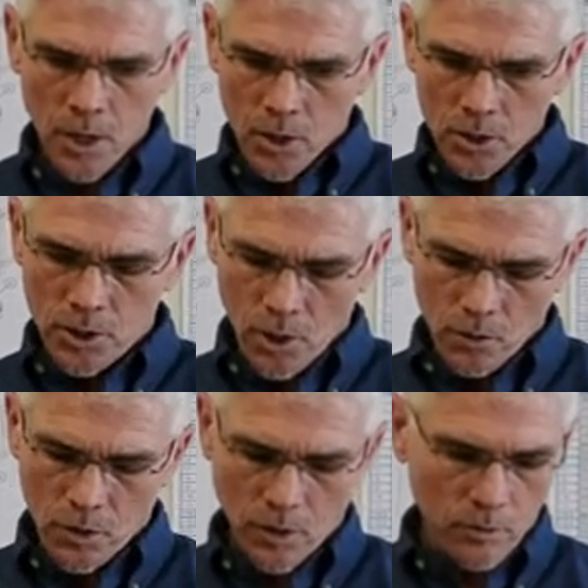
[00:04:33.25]
So
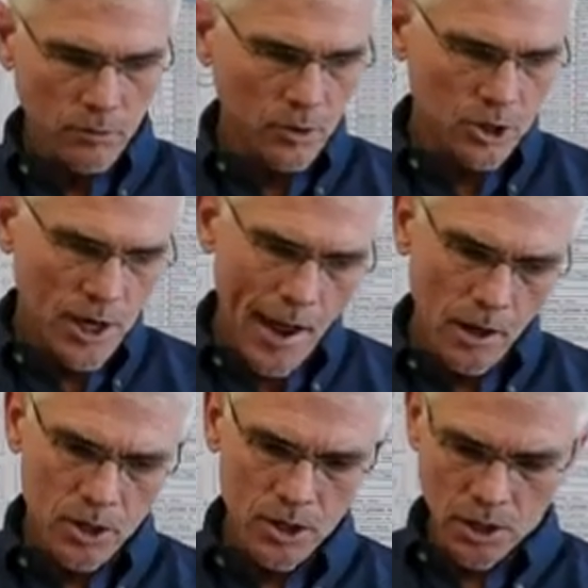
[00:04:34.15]
the
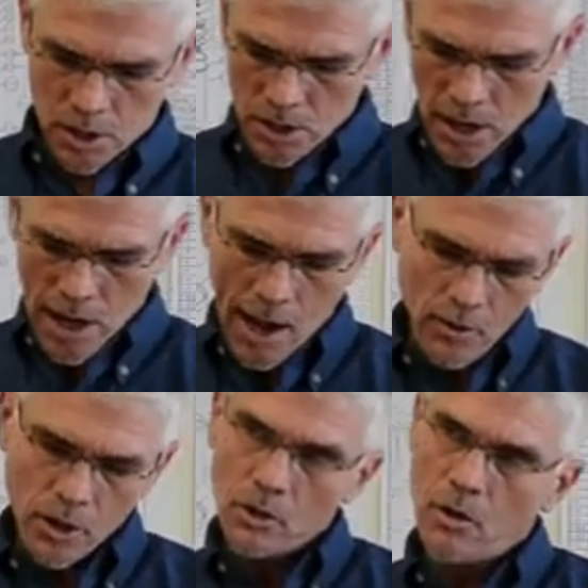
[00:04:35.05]
challenge is, how
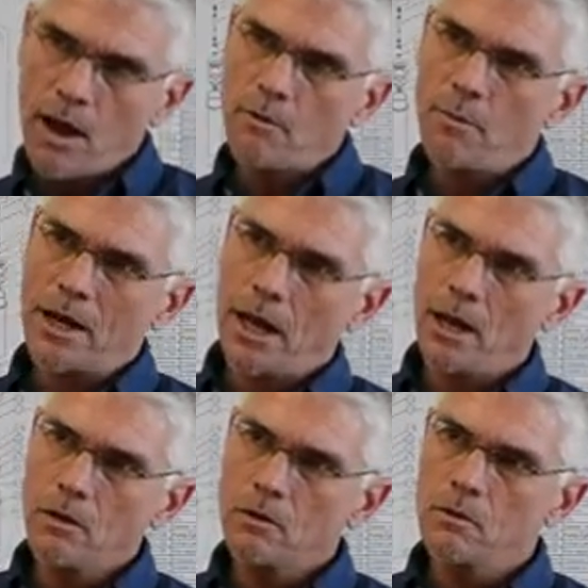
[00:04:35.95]
do you have a
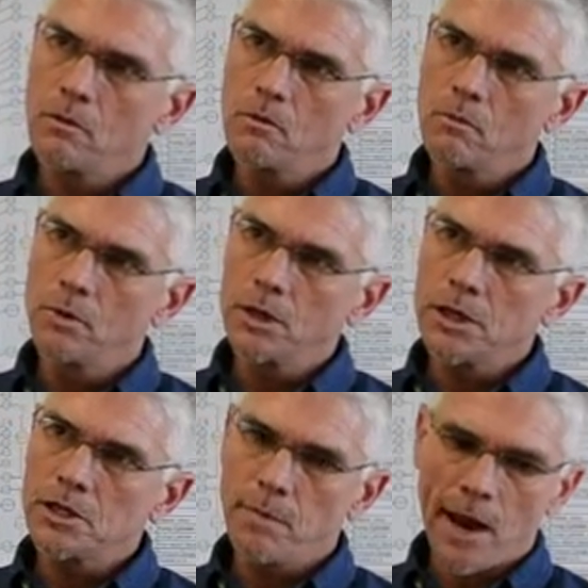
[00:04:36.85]
mechanical
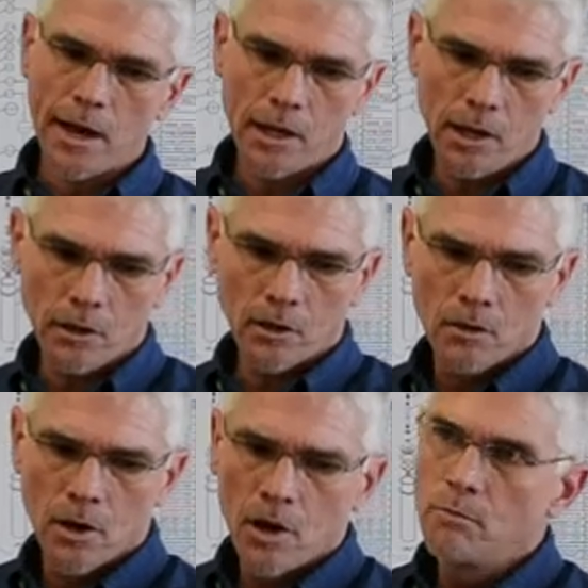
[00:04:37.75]
release back here
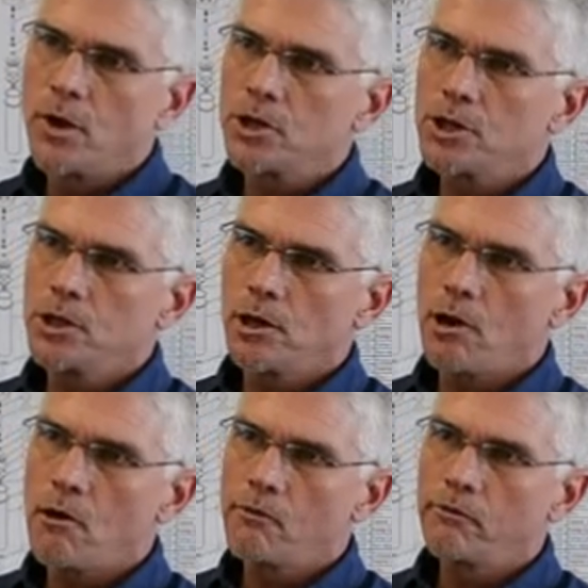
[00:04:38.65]
but a shut
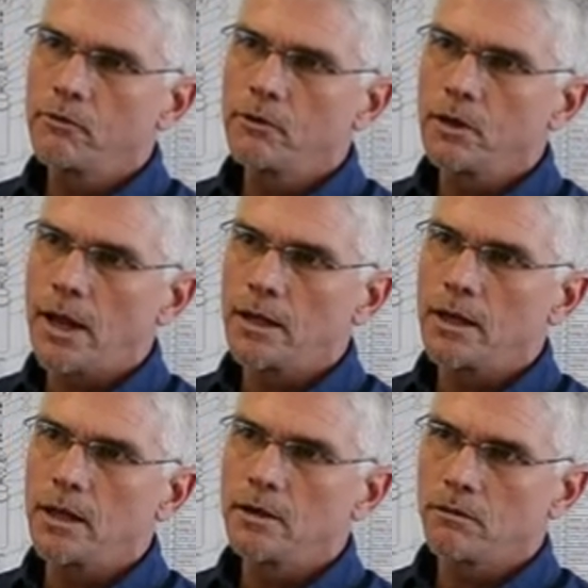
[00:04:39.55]
off at the
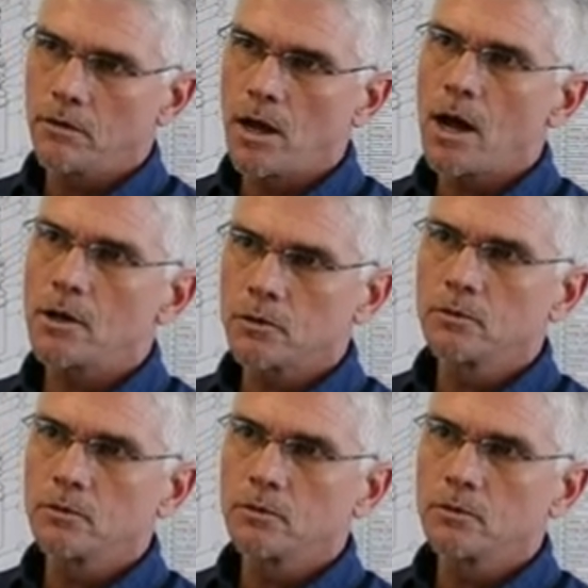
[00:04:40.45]
end of the nozzle?